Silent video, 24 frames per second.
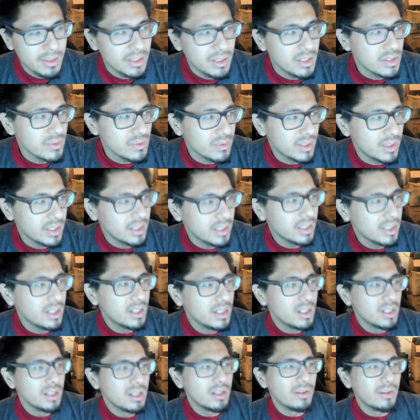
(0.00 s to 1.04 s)
on this one.
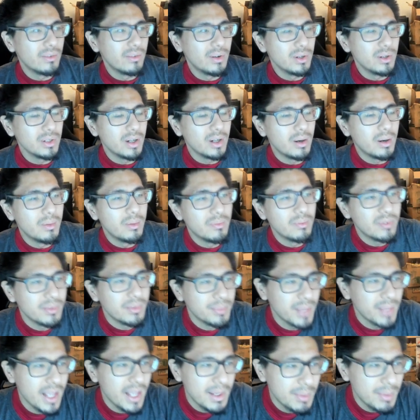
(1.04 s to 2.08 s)
Road Home from
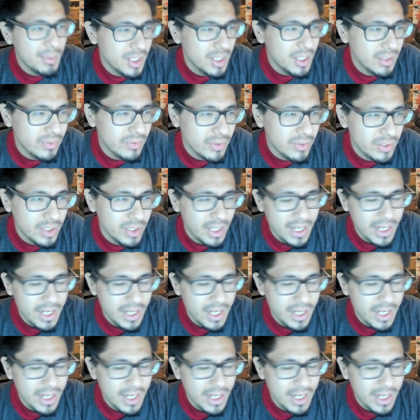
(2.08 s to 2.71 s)
Library of Ruina.